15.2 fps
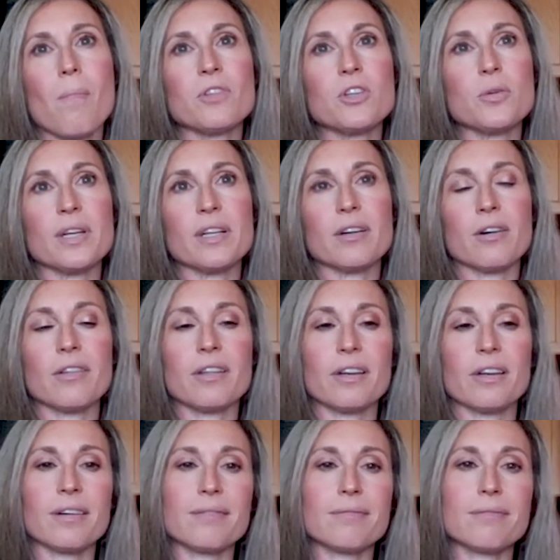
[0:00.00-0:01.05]
doing all
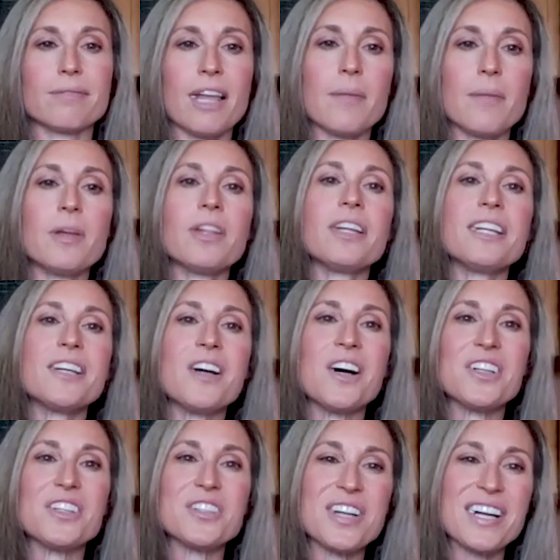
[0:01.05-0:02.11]
the liability
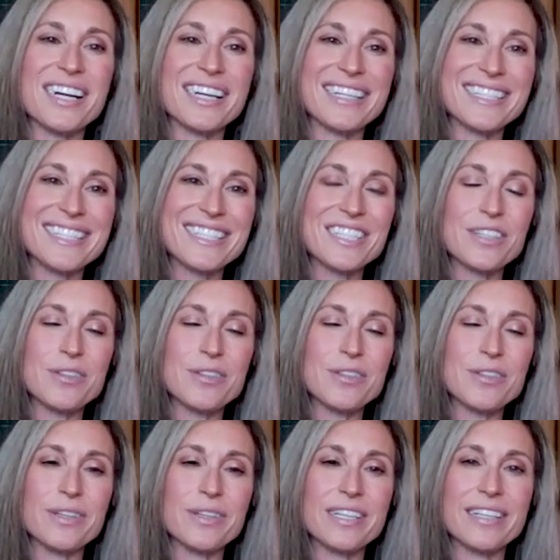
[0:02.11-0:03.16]
contracts,
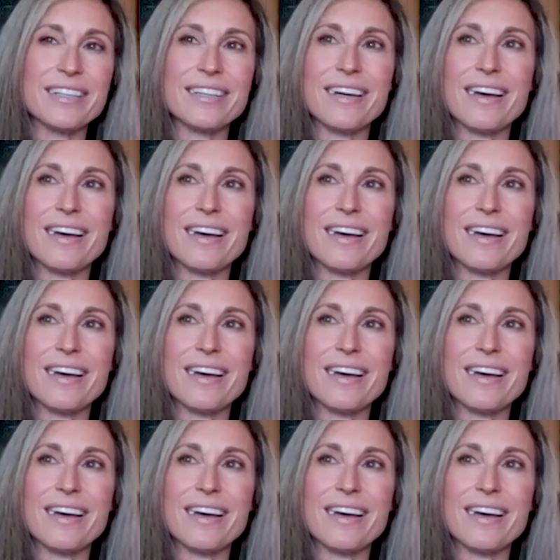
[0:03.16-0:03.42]
doing,